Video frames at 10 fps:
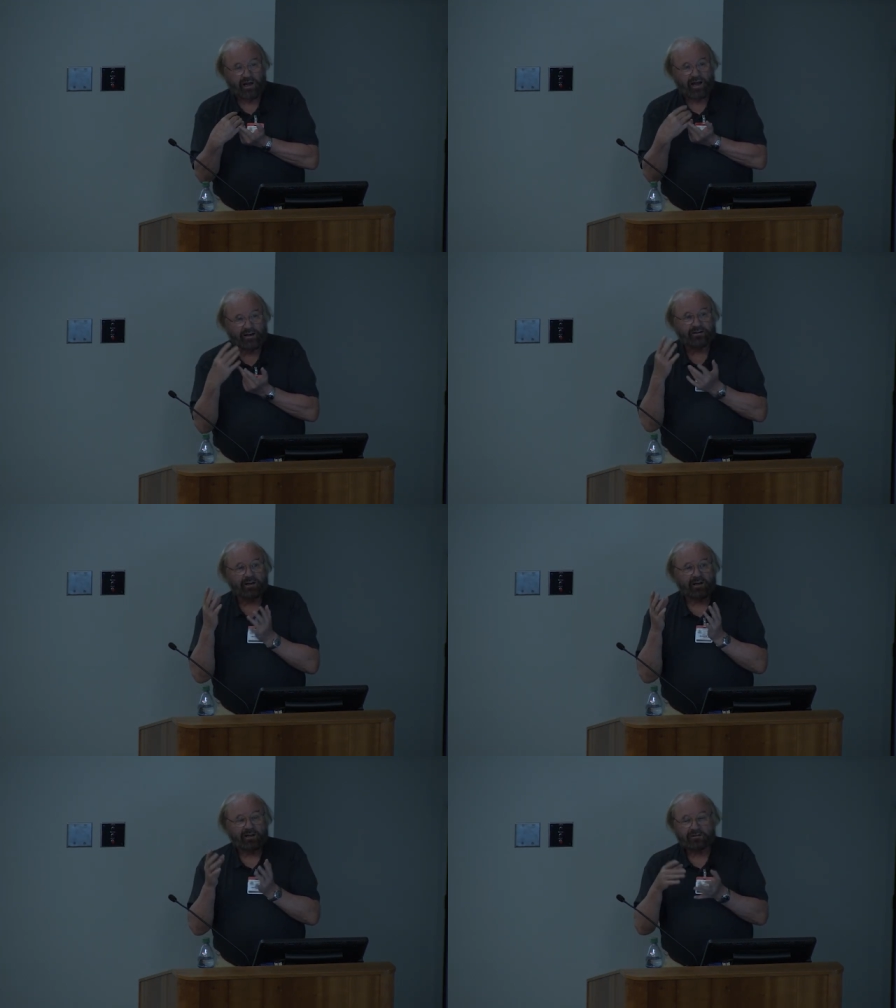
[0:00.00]

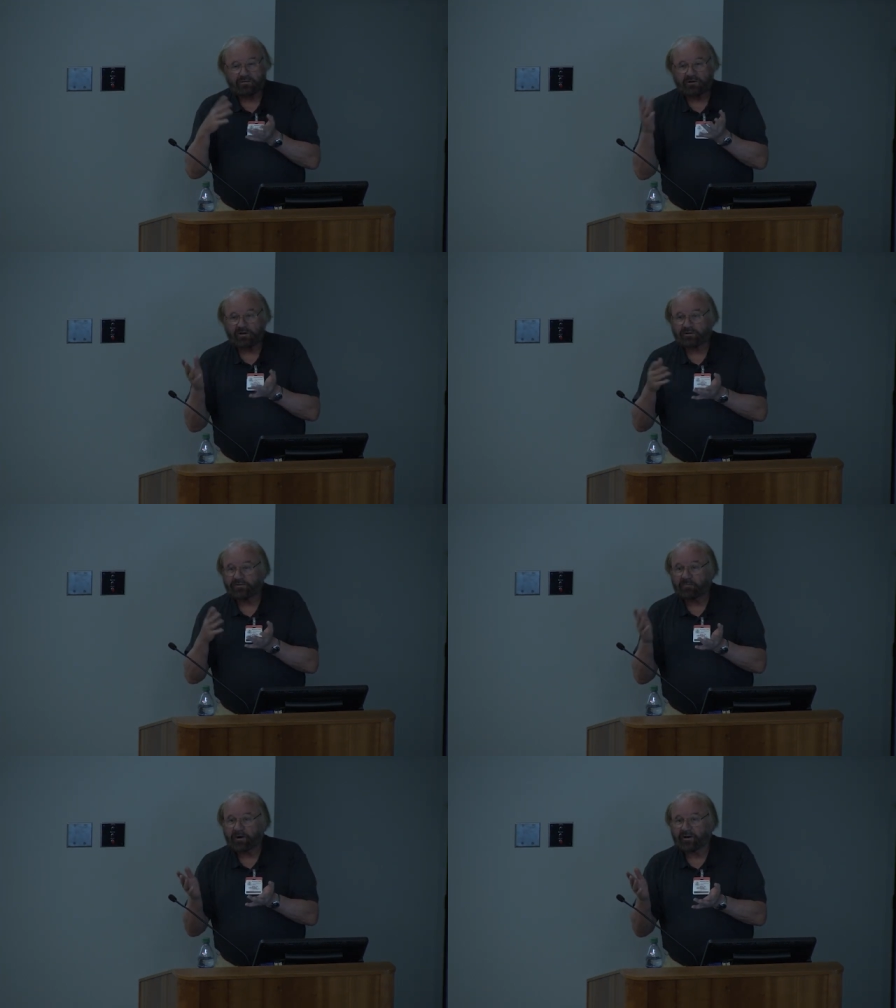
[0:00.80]
And it's called
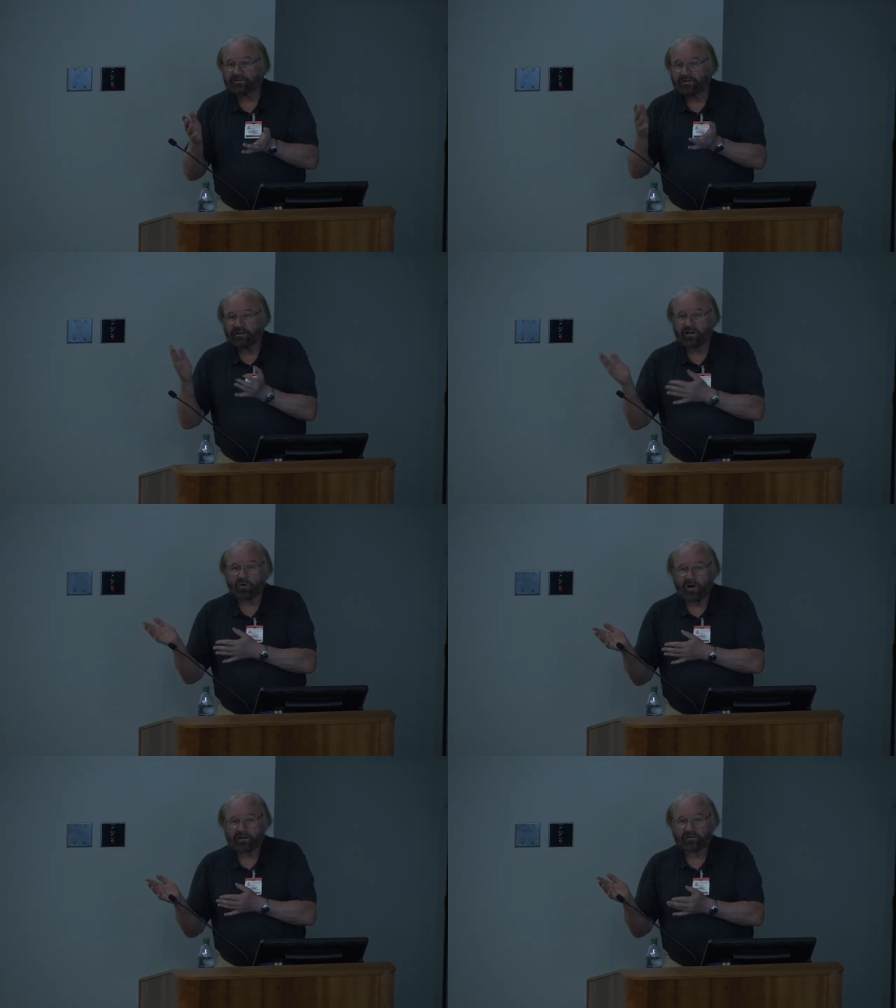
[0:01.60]
cognitive comparison in the
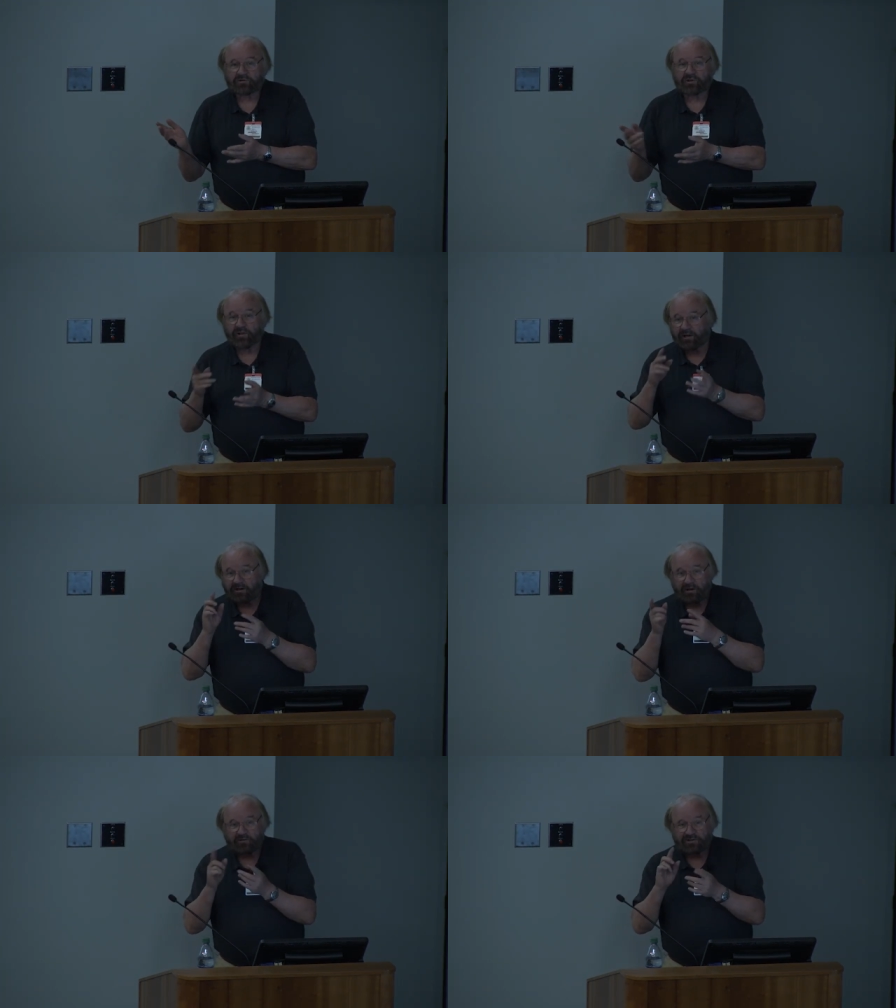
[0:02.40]
L1 literature, they
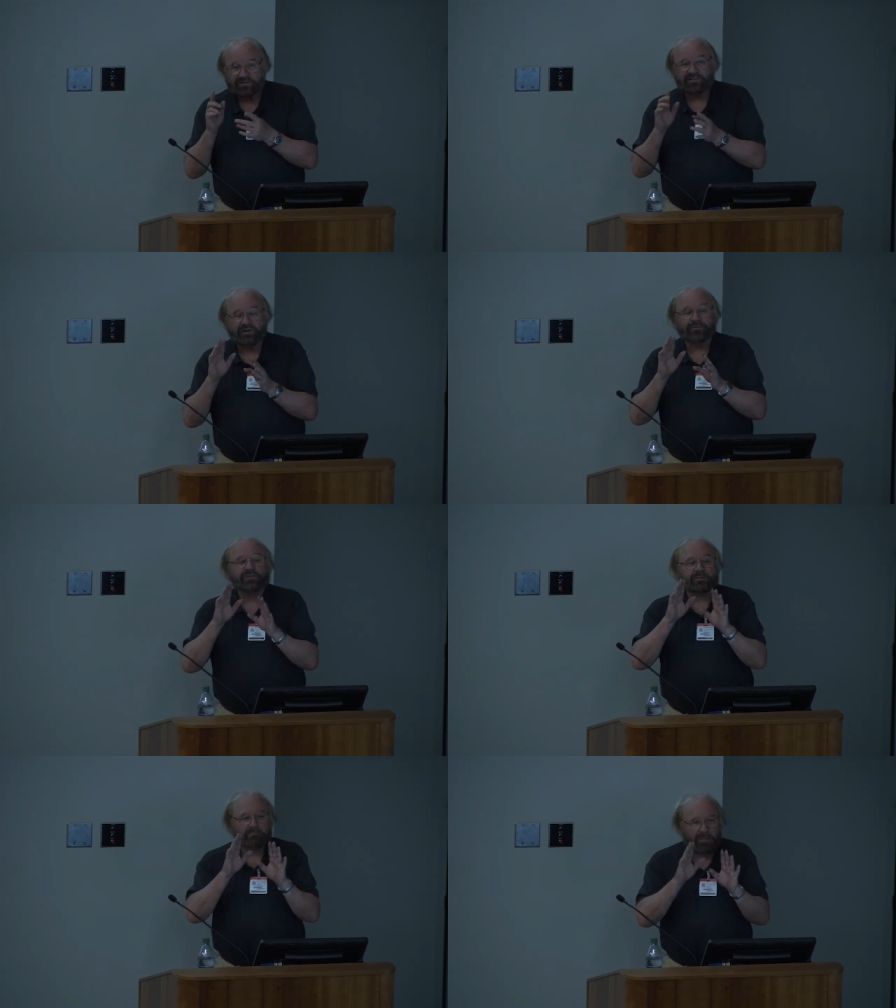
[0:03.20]
could notice the
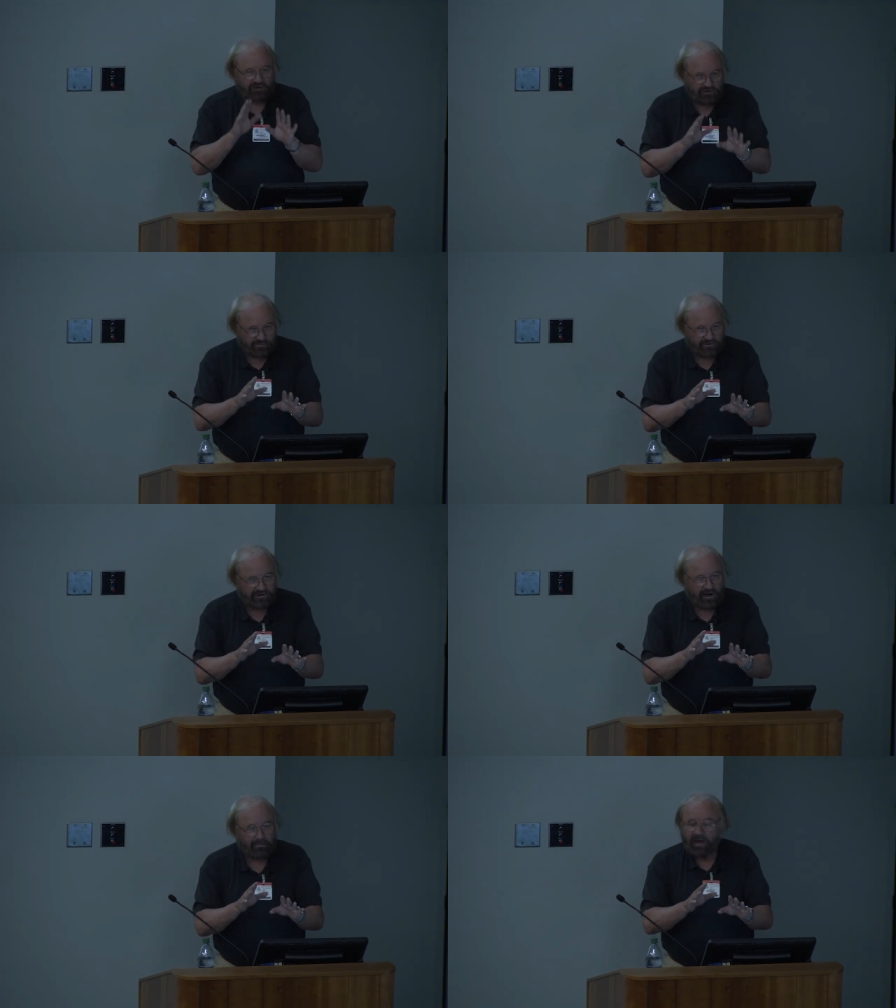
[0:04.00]
difference much of the
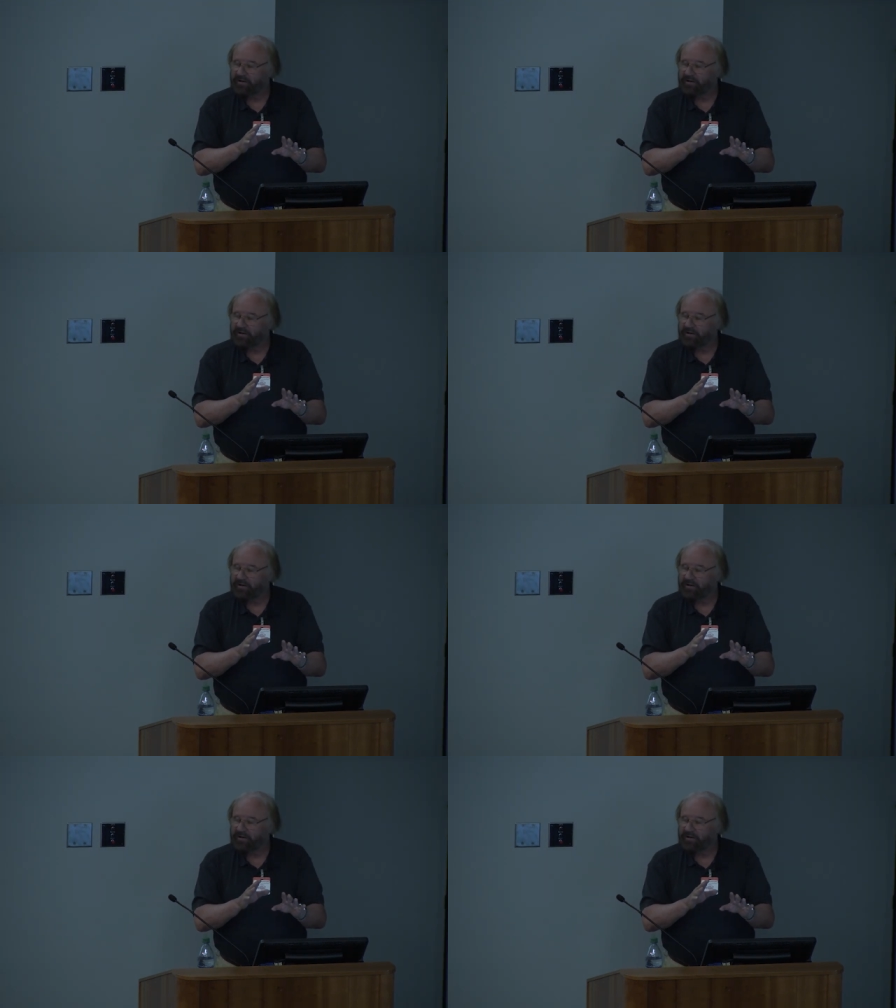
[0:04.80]
time.